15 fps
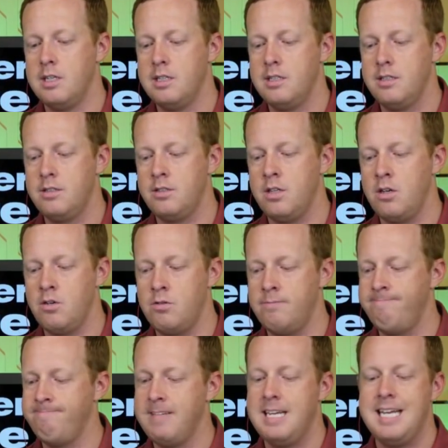Right.
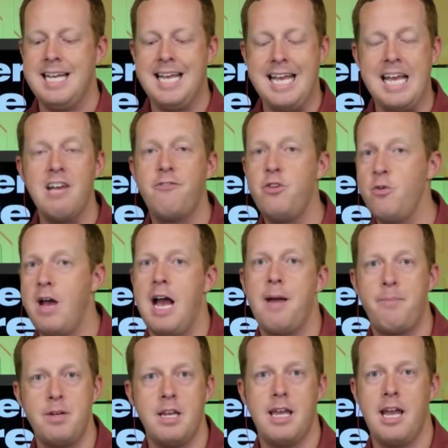So if you
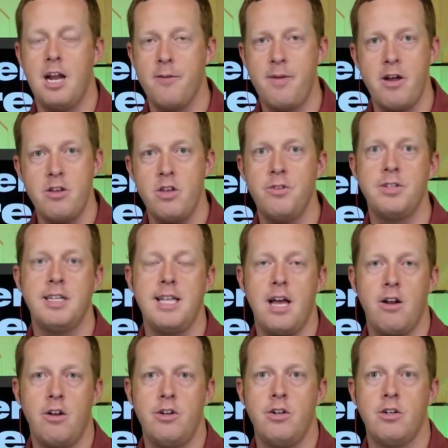happen to care about using
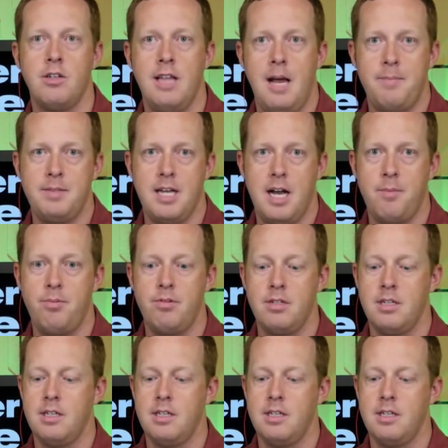that on your laptop,